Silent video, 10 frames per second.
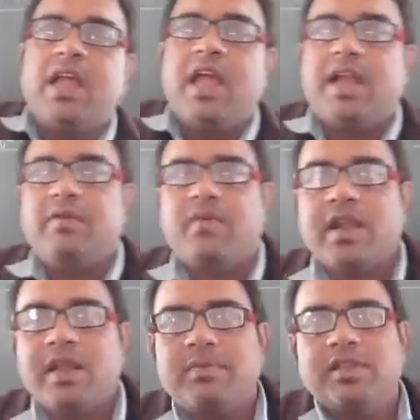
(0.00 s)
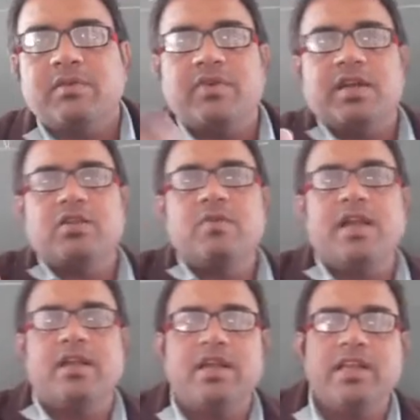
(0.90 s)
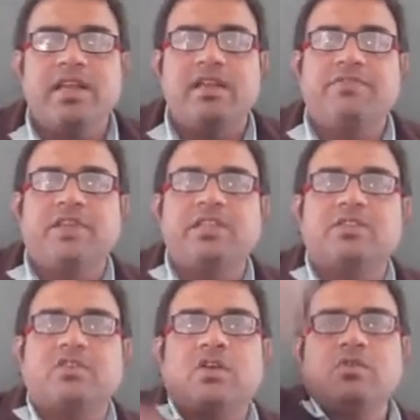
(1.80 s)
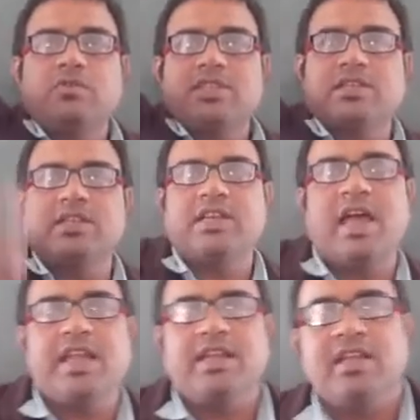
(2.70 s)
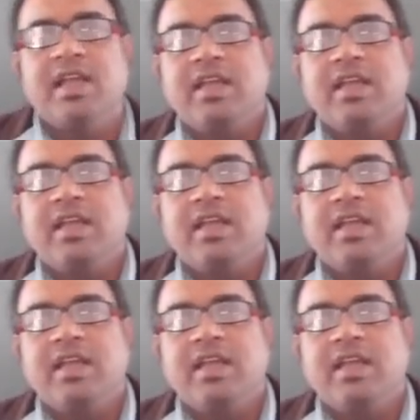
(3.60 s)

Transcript: and whatever the work you had done in lifting the chalk to a certain height,